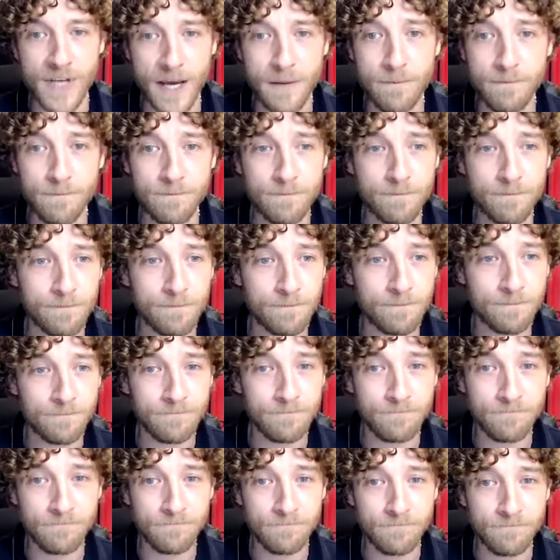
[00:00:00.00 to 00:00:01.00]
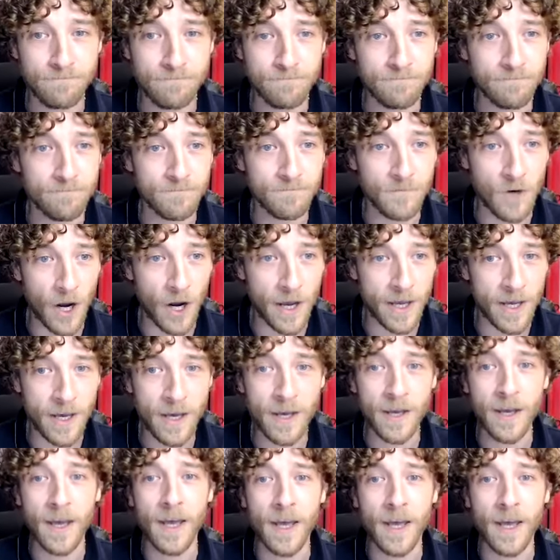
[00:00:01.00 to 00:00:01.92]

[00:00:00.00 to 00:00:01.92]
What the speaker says: game, right?